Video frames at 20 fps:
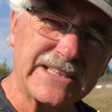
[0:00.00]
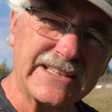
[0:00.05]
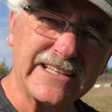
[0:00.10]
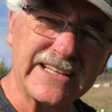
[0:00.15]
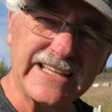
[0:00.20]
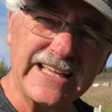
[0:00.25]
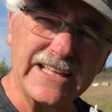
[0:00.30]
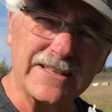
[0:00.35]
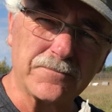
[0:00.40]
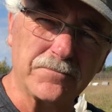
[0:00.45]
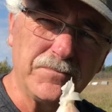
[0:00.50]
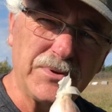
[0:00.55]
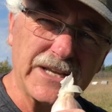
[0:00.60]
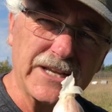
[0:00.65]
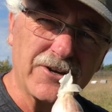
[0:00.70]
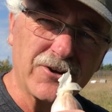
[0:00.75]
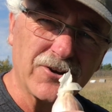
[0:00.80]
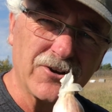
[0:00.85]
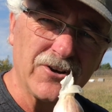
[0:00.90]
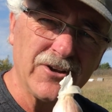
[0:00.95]
to get
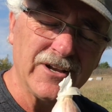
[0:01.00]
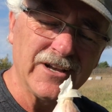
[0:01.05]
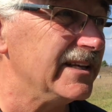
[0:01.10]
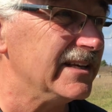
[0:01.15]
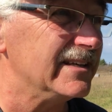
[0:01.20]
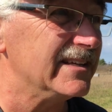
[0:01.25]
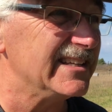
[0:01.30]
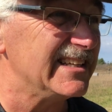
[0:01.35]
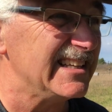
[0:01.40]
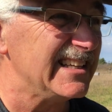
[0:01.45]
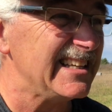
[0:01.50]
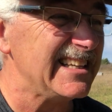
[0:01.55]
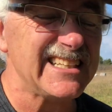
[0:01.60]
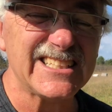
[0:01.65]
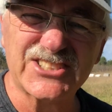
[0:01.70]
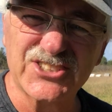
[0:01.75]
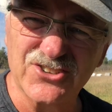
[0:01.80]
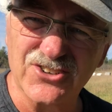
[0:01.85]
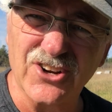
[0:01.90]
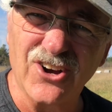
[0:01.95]
bigger,
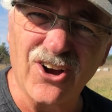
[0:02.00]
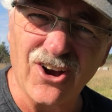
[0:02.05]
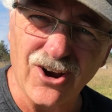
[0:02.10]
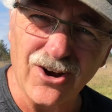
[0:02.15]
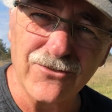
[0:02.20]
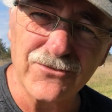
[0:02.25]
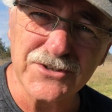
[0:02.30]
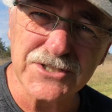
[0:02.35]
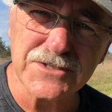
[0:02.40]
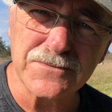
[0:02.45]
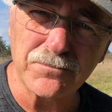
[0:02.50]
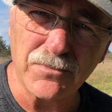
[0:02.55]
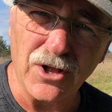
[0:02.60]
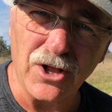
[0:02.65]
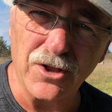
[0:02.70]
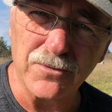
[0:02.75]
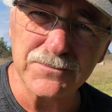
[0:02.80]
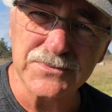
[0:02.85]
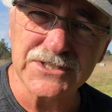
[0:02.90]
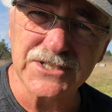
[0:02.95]
easier to harvest
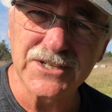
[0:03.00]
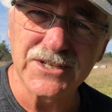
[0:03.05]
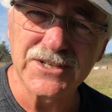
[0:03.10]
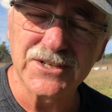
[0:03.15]
bulbs,